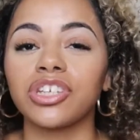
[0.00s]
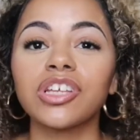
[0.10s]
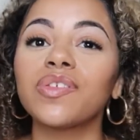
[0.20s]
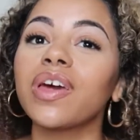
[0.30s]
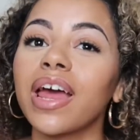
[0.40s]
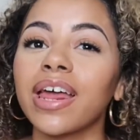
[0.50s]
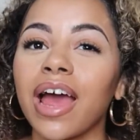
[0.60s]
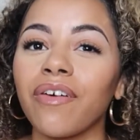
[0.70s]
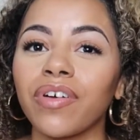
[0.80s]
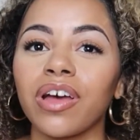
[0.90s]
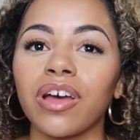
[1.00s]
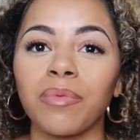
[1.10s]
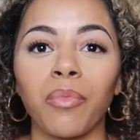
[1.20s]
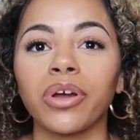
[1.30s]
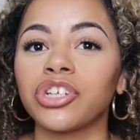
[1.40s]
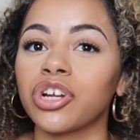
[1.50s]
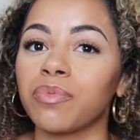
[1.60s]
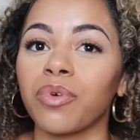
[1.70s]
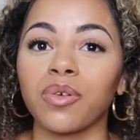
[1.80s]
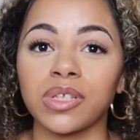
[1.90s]
just so that I can have a good moisture
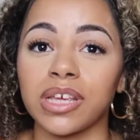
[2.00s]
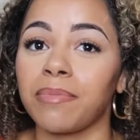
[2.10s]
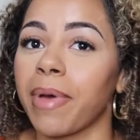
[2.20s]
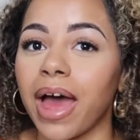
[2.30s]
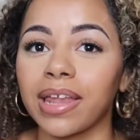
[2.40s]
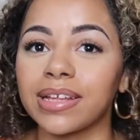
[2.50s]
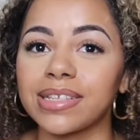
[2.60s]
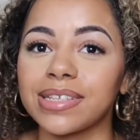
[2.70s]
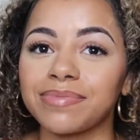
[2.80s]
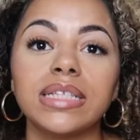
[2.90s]
protein balance.